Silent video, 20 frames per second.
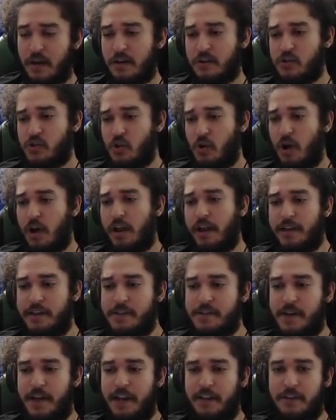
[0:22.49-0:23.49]
So all I
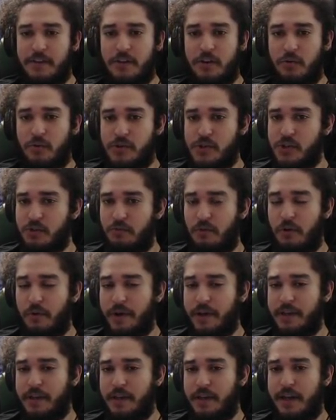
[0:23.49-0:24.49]
decided to do was throw
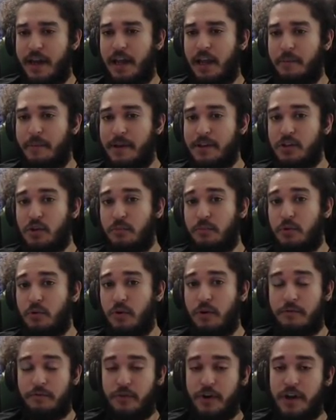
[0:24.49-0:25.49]
in an elemental
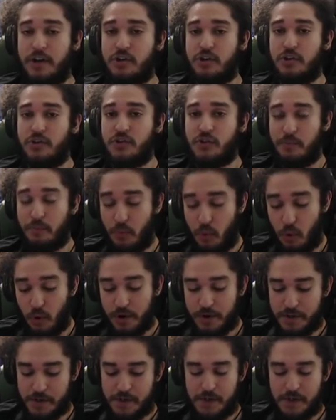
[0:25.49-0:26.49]
proliferation
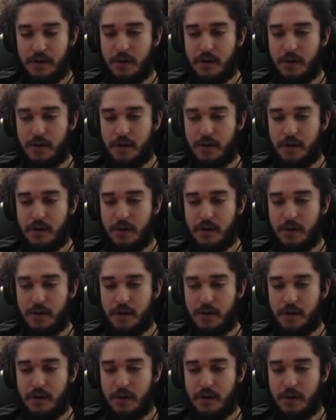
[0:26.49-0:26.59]
support.